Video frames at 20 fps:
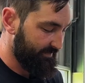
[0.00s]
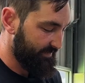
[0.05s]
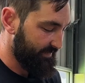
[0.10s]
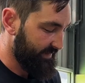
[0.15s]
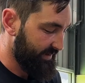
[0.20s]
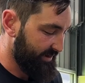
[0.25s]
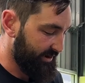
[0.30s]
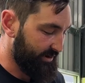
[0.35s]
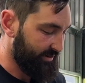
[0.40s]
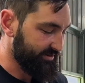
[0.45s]

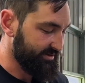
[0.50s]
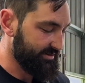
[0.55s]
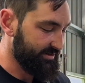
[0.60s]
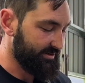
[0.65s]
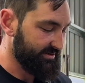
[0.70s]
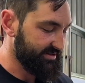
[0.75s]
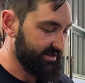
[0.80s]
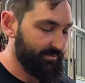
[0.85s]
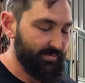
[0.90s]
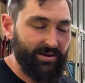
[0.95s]
I know it's
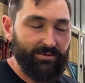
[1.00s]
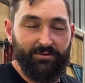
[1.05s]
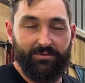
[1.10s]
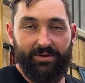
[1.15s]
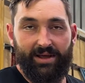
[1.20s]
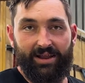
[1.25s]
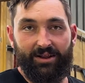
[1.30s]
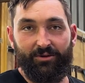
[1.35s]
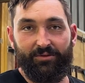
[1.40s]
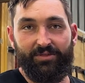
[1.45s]
not, some people
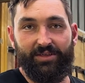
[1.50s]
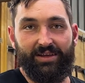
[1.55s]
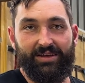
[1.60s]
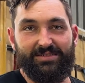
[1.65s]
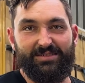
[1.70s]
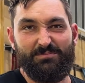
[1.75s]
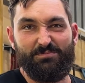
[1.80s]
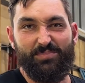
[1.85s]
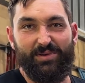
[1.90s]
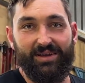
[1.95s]
may not think
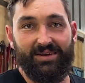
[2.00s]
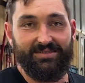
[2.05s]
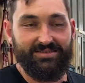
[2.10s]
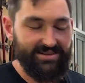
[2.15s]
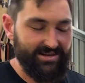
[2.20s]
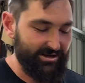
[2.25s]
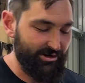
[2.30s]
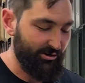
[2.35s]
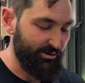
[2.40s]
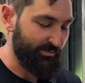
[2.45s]
it's a big
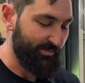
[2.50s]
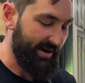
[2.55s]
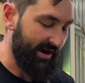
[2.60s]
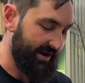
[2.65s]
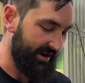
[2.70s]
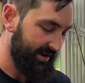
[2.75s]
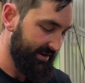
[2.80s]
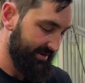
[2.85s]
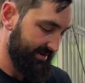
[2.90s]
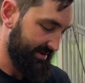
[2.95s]
deal,
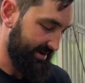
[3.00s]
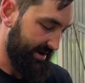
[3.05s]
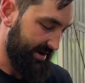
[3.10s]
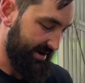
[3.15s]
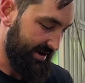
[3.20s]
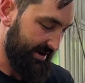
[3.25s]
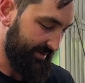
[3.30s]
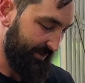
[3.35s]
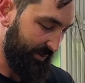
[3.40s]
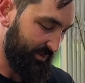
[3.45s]
but
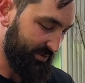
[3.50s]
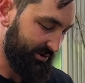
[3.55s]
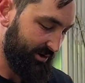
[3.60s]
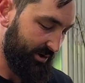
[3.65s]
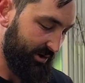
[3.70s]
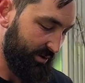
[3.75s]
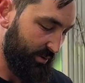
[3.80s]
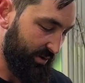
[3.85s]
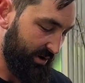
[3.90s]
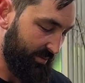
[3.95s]
it was
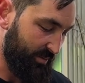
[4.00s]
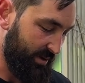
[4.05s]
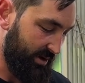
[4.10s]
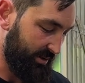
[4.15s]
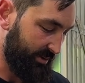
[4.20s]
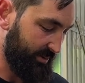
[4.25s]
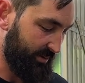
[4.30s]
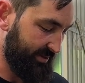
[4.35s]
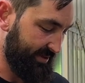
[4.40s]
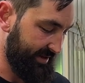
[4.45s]
kind of one of my
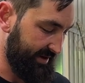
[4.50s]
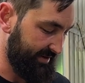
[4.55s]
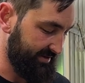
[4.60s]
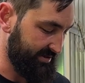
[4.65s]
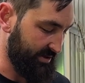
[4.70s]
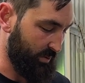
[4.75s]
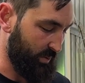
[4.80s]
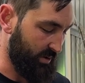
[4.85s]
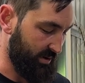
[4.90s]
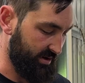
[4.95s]
little things
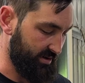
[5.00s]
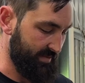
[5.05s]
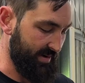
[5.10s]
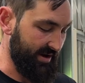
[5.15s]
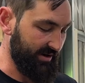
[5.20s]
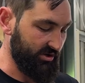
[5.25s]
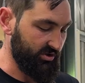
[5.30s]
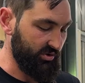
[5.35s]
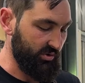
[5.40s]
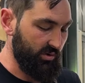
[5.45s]
that I wanted to
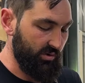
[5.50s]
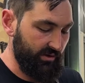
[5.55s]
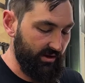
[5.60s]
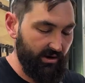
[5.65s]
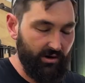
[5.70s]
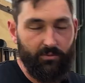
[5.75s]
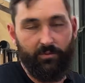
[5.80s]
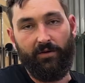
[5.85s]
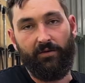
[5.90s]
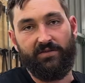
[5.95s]
make sure
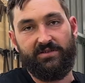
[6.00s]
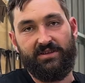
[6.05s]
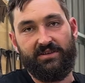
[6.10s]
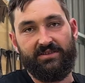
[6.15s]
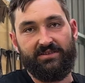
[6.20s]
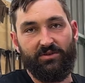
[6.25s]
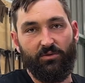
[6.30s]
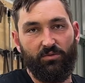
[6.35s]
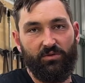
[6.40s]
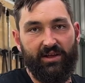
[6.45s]
that we're obviously
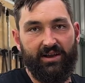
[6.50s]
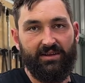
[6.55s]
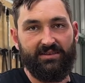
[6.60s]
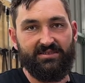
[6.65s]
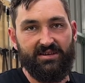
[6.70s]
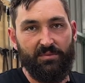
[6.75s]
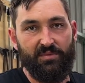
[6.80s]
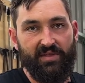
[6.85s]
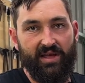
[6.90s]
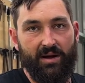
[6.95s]
still letting
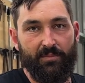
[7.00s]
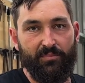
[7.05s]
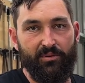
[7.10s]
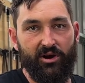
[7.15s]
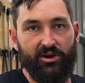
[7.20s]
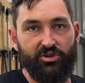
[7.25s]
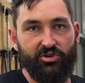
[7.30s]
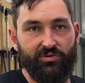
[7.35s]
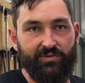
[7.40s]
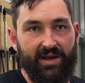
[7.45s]
some of that
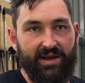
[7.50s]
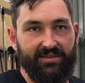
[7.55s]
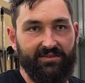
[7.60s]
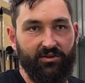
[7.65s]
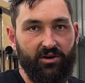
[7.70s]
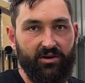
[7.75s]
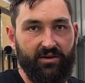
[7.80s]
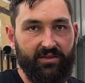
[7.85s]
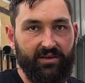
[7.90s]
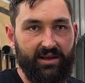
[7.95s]
pressure
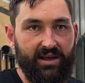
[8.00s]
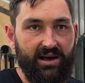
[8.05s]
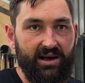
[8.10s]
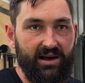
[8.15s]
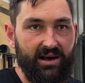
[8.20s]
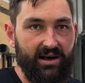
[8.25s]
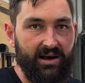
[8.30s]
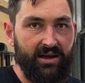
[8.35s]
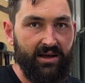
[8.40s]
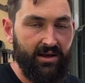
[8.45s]
outside of the
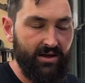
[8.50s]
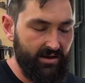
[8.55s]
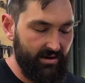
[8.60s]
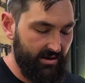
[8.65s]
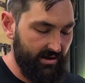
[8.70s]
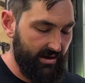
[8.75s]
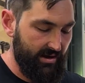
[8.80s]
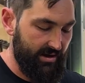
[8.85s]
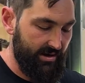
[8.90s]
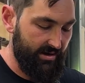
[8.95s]
car
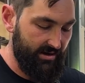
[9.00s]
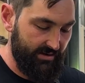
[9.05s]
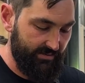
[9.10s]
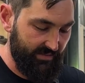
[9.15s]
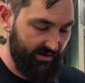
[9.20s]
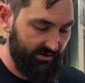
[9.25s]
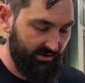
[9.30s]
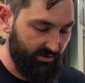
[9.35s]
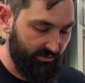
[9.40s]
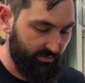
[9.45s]

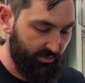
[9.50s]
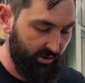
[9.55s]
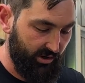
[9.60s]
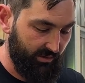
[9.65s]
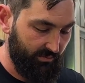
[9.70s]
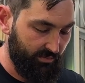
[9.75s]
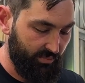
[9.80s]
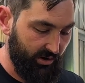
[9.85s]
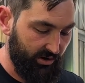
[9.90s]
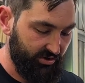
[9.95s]
and not
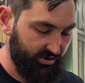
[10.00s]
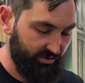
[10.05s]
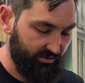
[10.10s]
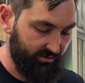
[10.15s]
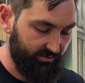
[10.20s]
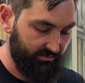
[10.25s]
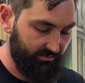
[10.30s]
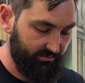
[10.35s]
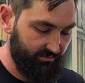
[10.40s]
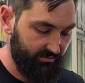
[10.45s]
putting pressure
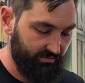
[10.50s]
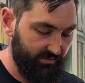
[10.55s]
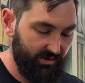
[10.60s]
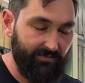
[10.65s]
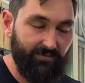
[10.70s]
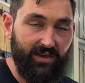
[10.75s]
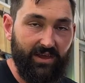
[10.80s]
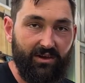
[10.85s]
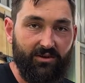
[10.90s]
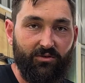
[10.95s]
on the
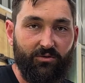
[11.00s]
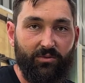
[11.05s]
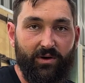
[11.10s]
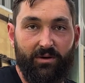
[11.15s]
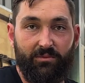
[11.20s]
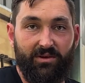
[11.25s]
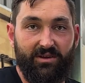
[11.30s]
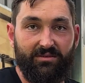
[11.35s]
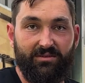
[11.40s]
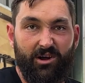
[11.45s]
vehicle where
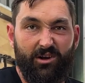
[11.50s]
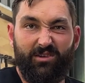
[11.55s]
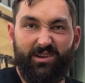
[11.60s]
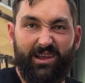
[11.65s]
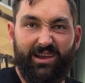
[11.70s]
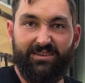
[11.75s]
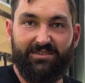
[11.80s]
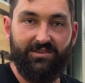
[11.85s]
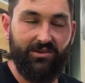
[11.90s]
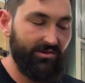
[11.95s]
we don't
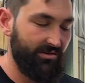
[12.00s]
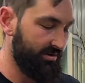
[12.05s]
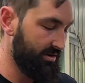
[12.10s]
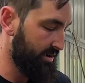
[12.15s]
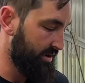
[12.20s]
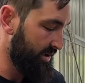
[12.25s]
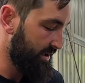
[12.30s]
need to.